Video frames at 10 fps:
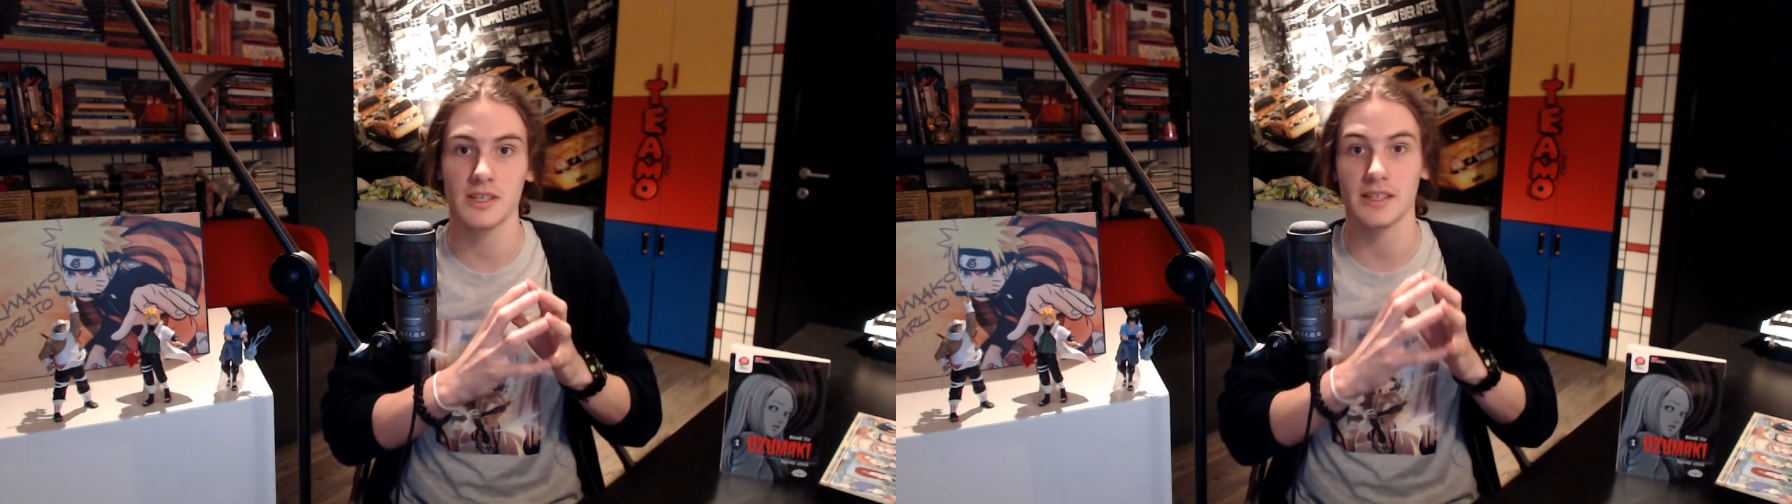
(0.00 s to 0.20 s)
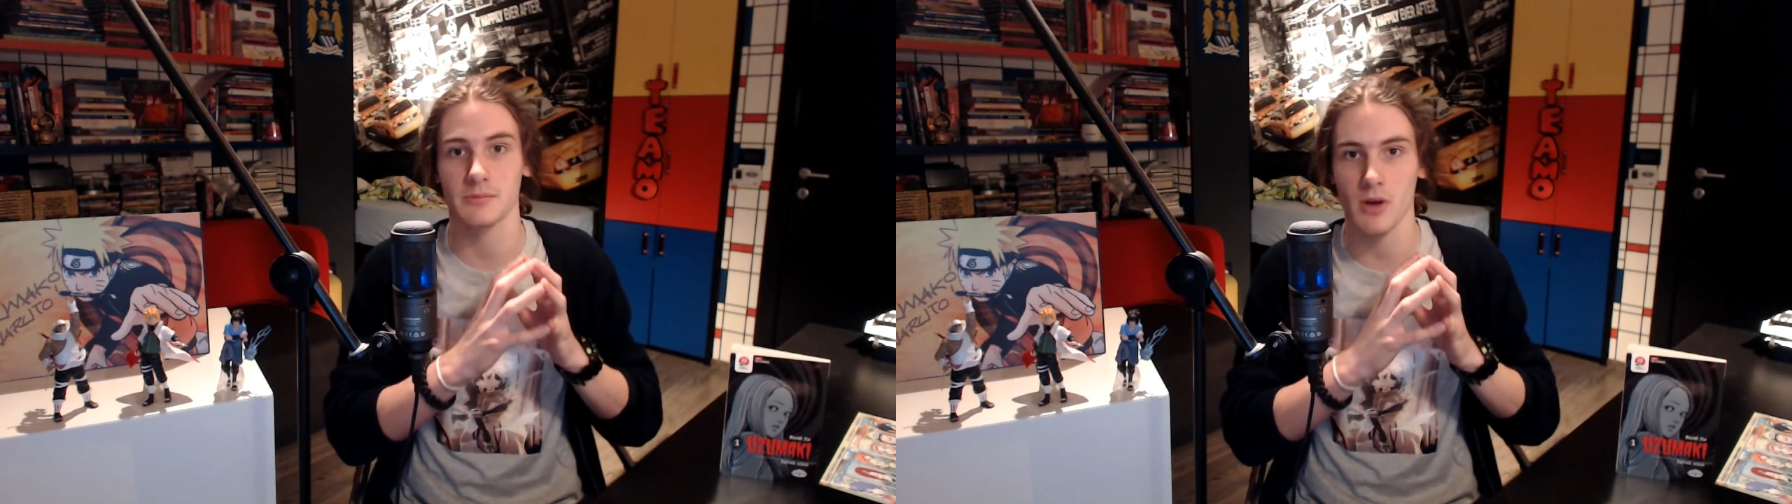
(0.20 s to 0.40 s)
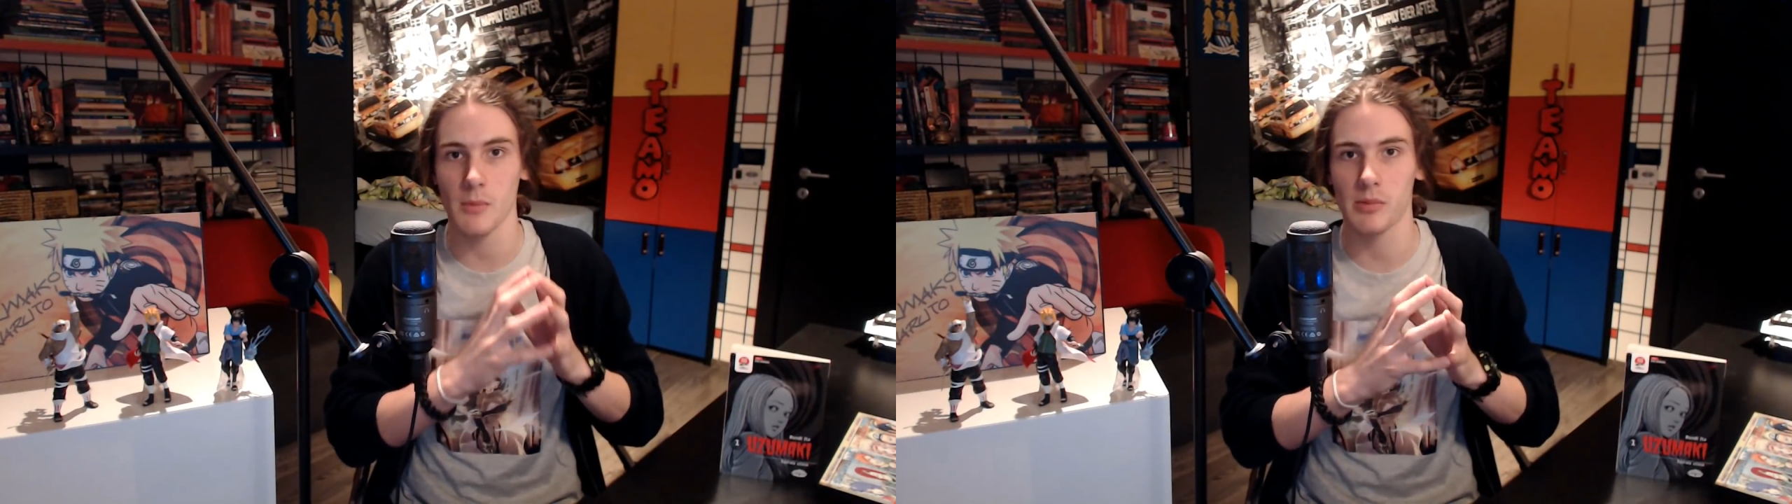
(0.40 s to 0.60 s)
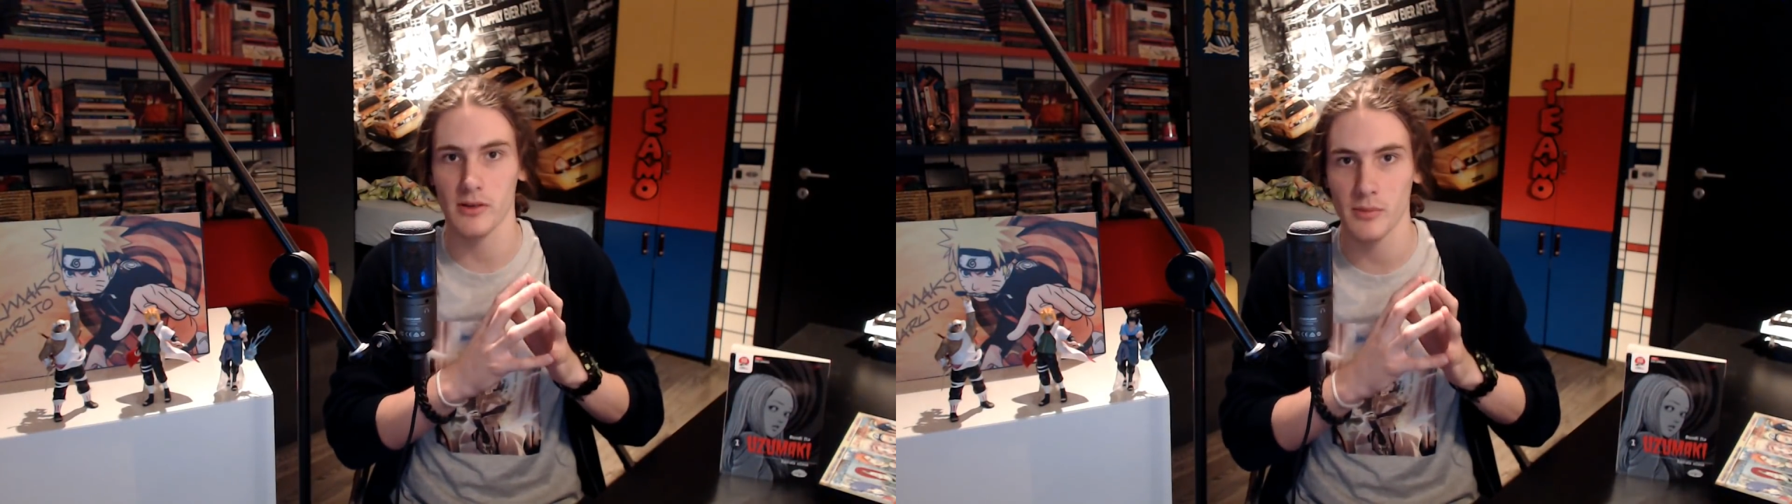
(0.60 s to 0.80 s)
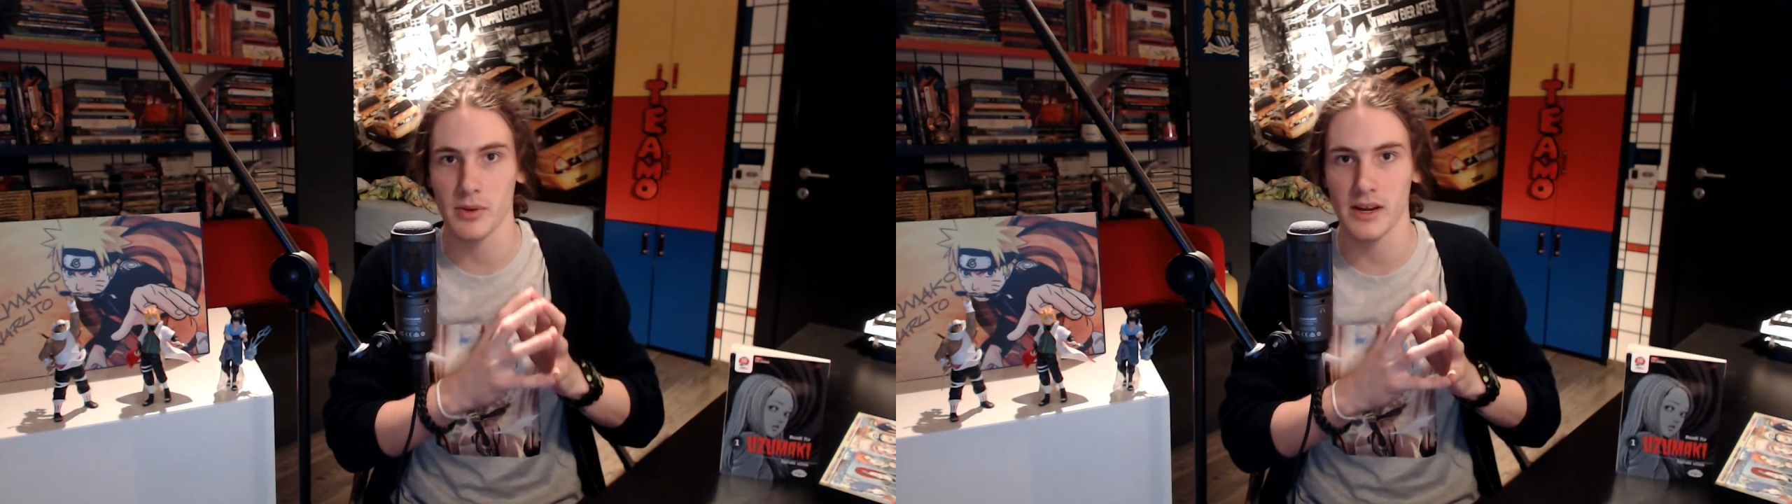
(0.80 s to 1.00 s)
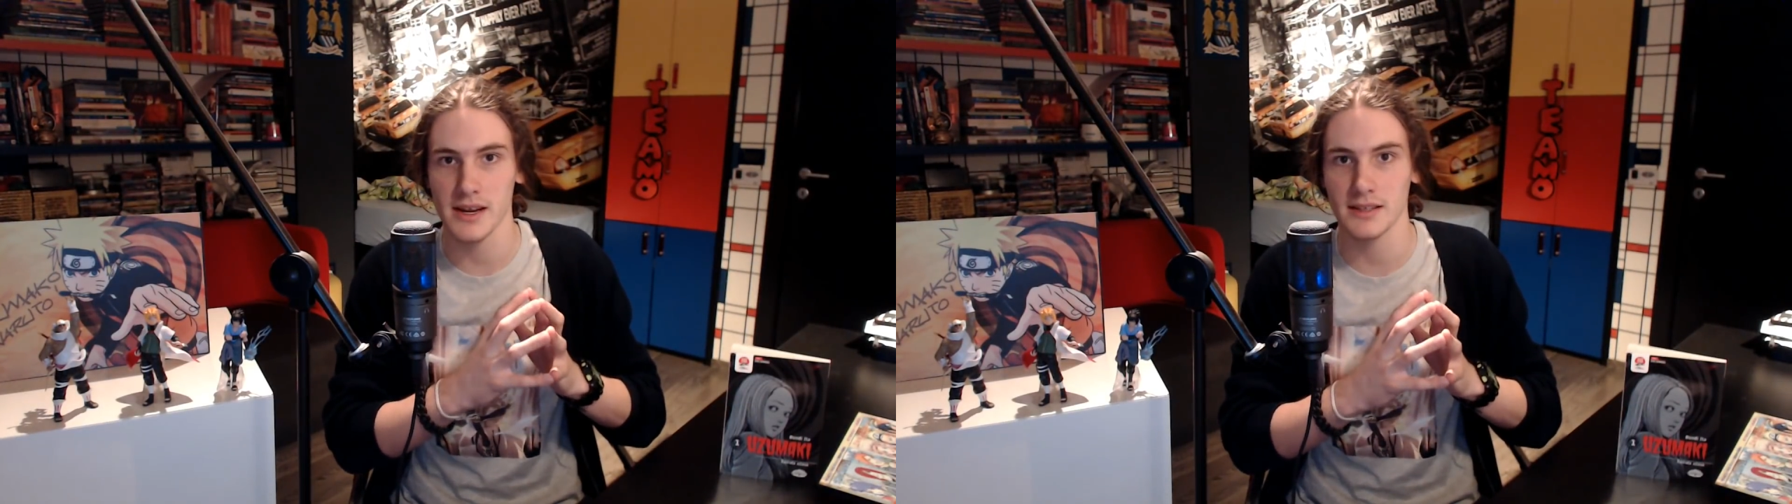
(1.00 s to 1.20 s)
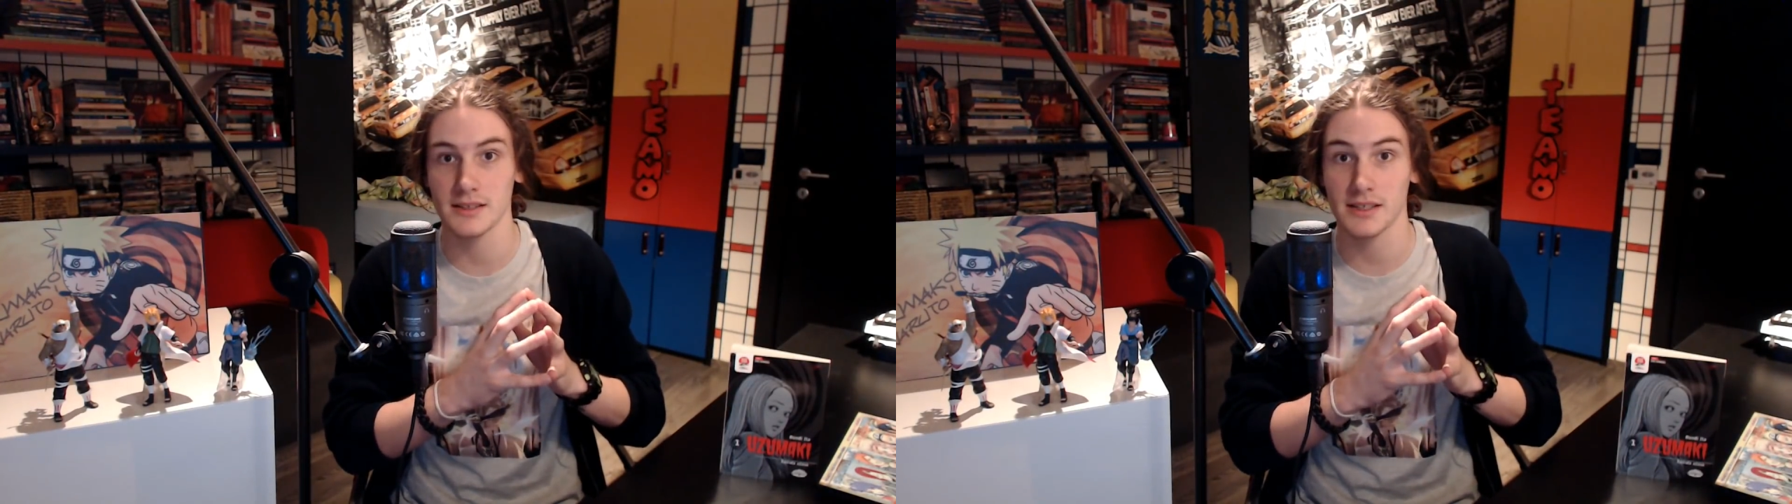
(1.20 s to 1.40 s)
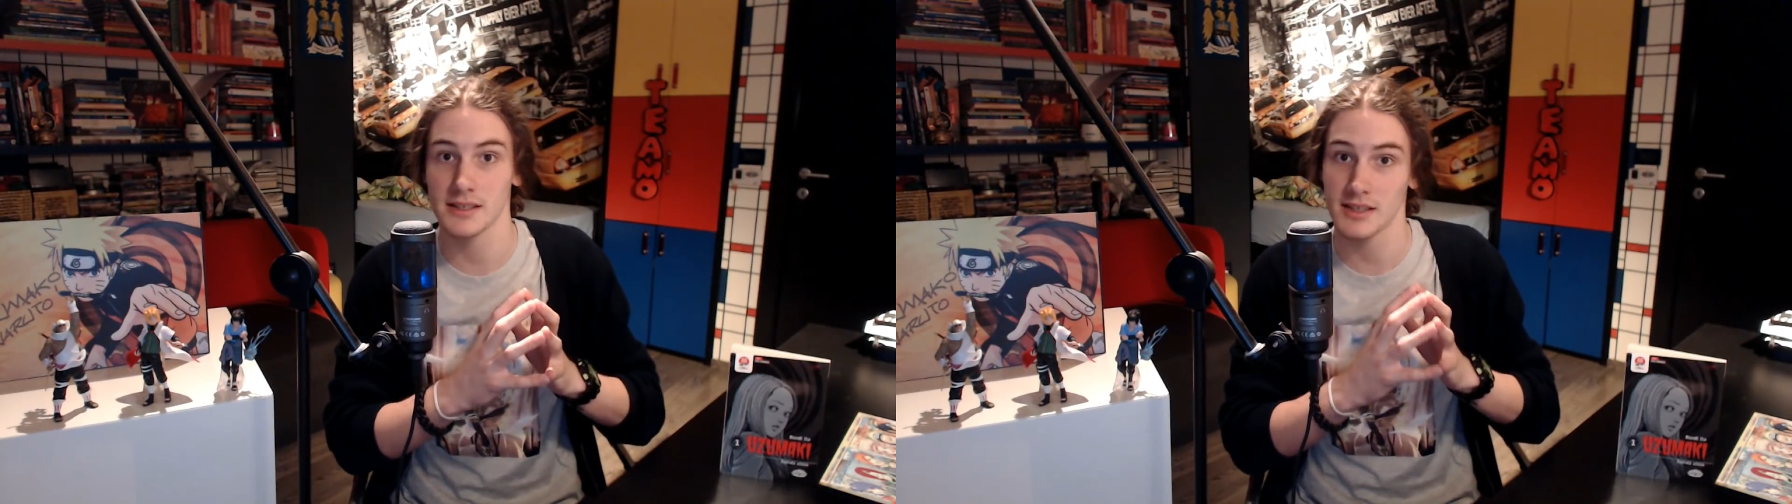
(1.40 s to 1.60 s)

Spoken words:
because popular opinions can